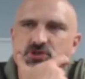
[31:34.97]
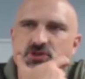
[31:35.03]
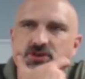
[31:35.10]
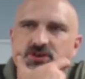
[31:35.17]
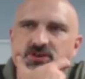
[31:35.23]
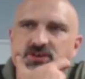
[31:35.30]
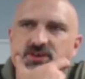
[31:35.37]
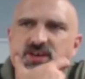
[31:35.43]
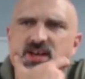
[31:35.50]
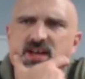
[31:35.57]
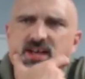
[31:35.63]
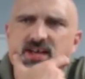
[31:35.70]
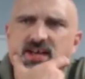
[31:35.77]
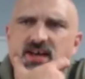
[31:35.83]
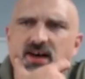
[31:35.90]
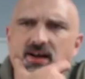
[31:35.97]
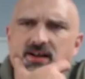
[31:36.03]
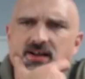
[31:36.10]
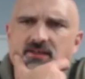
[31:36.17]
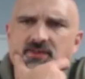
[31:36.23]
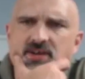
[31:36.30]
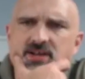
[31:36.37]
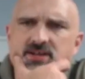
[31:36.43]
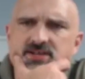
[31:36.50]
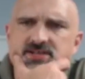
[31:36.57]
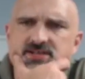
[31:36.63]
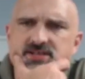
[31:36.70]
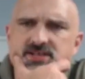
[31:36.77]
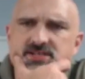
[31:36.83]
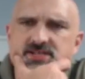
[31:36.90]
Sure. Yeah, coveting
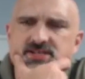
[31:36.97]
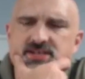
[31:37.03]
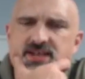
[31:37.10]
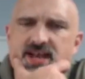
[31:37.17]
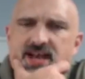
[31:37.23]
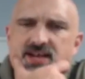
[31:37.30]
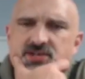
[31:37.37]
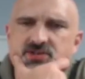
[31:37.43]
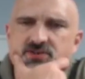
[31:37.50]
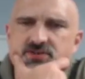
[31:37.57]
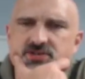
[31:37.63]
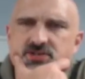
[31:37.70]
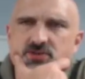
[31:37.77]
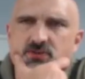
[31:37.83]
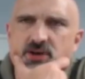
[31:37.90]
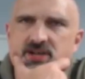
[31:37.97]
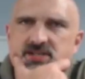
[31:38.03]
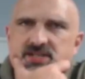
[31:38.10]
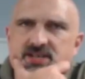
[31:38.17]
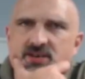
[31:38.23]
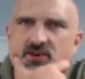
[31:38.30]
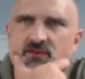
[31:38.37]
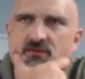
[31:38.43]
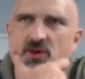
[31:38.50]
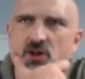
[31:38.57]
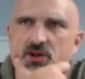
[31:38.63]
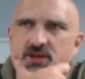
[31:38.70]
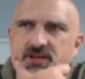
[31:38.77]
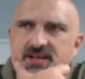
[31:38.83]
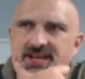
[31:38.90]
is natural to us in our
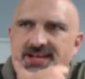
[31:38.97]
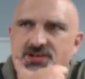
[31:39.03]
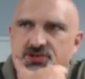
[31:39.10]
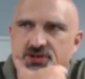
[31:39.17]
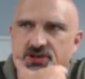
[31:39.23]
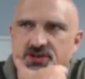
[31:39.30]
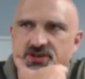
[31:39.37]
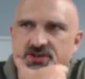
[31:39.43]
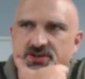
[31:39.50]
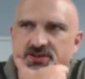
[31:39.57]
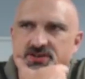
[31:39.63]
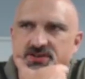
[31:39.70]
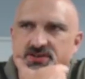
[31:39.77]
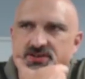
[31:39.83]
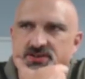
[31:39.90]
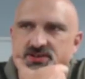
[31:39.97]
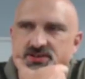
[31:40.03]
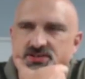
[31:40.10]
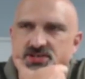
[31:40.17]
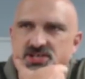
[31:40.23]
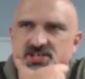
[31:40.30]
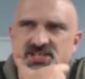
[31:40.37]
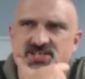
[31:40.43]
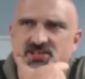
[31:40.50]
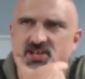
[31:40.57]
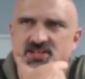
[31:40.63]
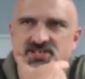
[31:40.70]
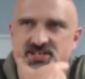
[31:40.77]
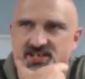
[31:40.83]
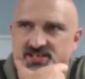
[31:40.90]
fallen nature, just as
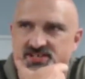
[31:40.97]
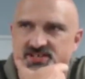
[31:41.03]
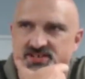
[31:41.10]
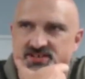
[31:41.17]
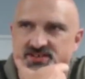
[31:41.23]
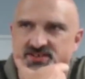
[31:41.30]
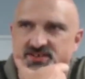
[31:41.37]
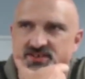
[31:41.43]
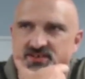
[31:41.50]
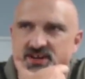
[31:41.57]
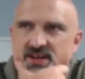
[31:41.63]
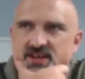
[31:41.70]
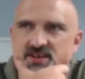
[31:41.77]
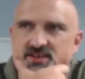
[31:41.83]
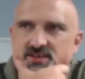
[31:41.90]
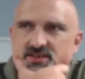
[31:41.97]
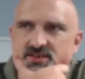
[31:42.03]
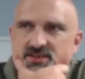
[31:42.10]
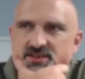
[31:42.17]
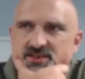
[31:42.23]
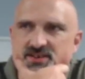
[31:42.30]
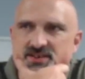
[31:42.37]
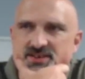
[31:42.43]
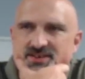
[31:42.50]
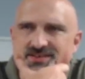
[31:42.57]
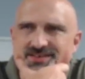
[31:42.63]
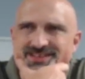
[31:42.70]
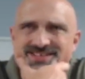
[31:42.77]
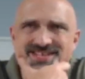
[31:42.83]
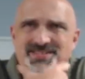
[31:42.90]
lust is, right?
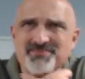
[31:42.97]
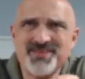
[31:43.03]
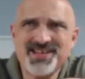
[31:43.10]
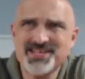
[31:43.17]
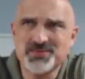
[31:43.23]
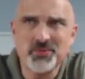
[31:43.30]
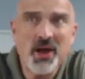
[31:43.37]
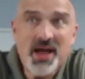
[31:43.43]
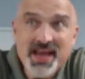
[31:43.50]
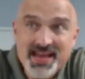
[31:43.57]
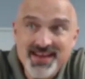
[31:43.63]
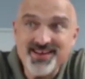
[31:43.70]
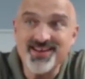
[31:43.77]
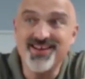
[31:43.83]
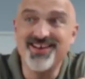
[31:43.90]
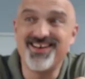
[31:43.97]
It doesn't mean it's right.